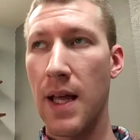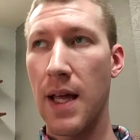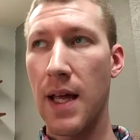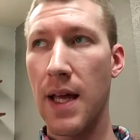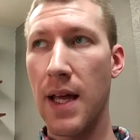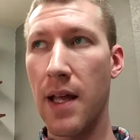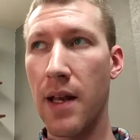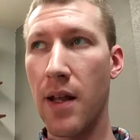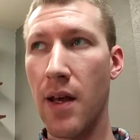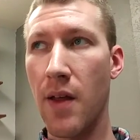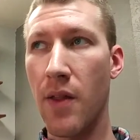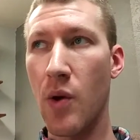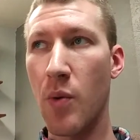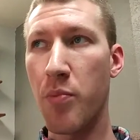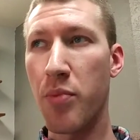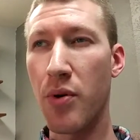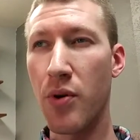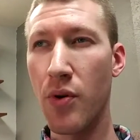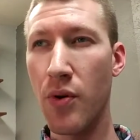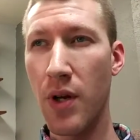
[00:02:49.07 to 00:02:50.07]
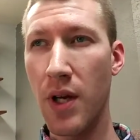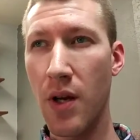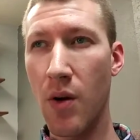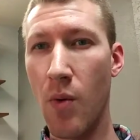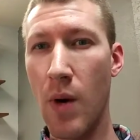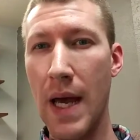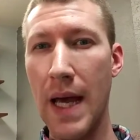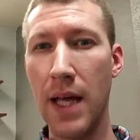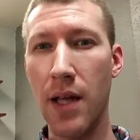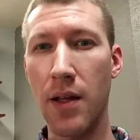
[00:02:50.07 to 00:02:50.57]
And they're pruning
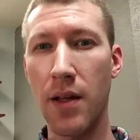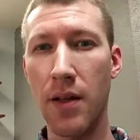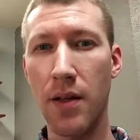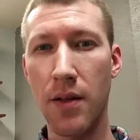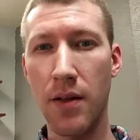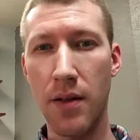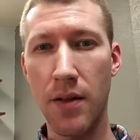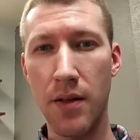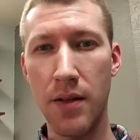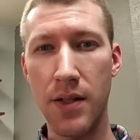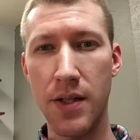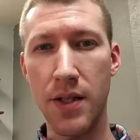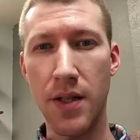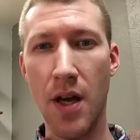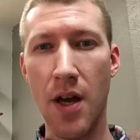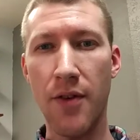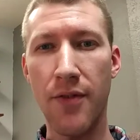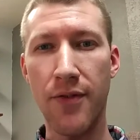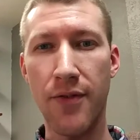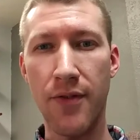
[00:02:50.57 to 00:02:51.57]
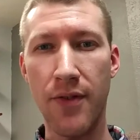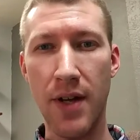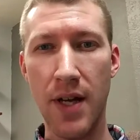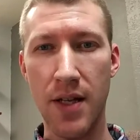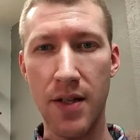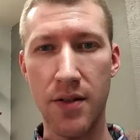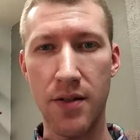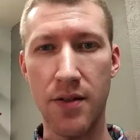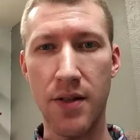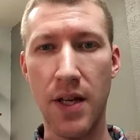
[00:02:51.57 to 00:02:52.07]
away stuff
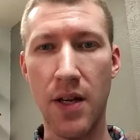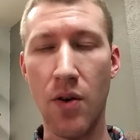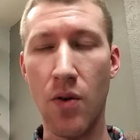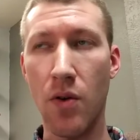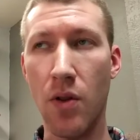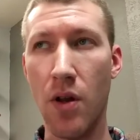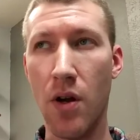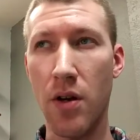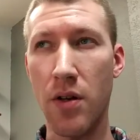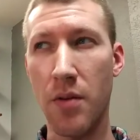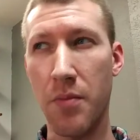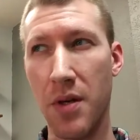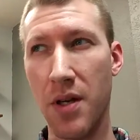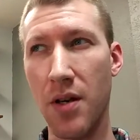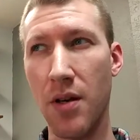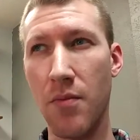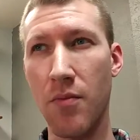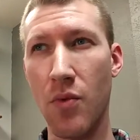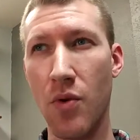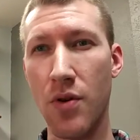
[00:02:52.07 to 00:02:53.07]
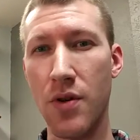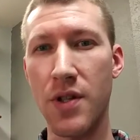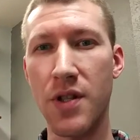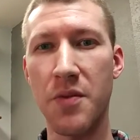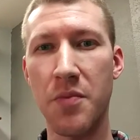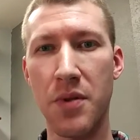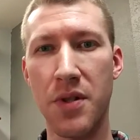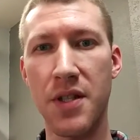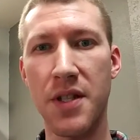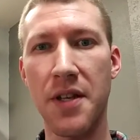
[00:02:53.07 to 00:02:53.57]
as they go along to become more
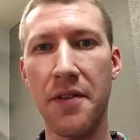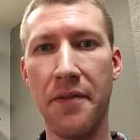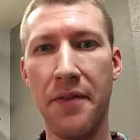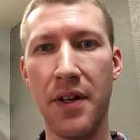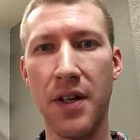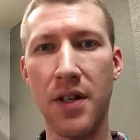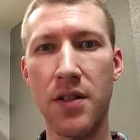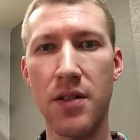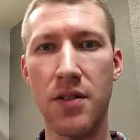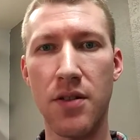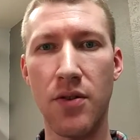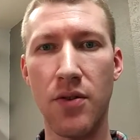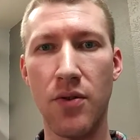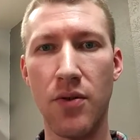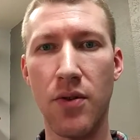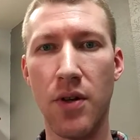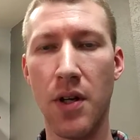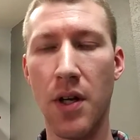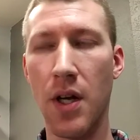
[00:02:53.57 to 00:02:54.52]
specific to